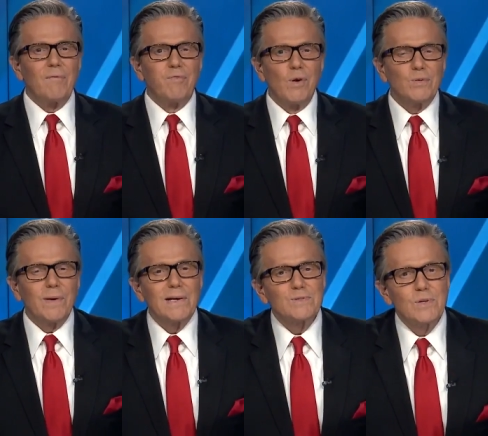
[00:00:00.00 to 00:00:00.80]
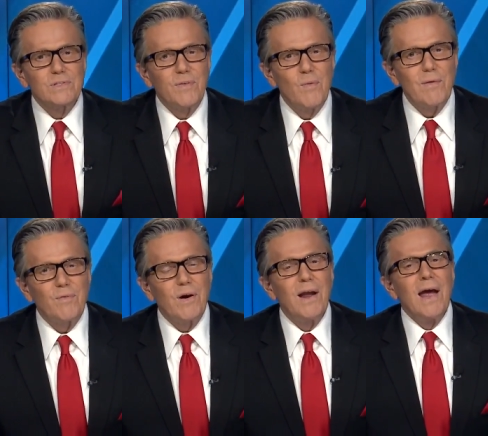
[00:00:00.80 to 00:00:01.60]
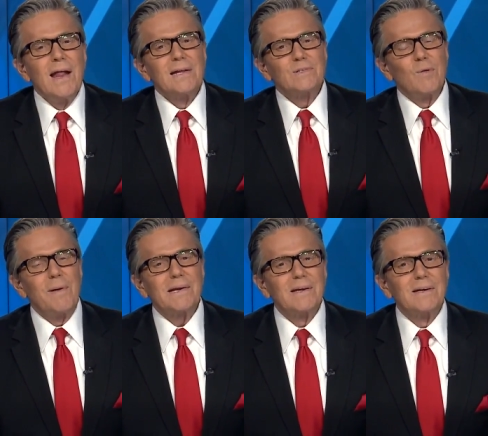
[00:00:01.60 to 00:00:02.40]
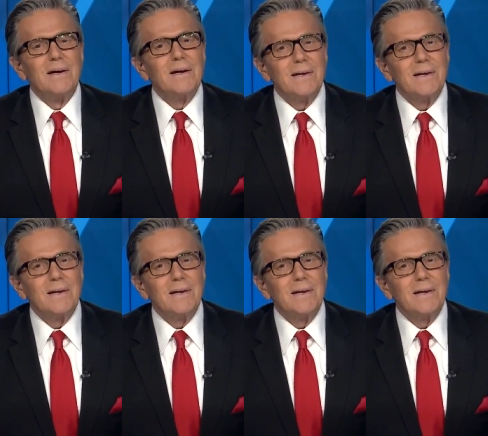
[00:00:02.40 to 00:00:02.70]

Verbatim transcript: forty-three ounce Christopher Redfern. Let's go back to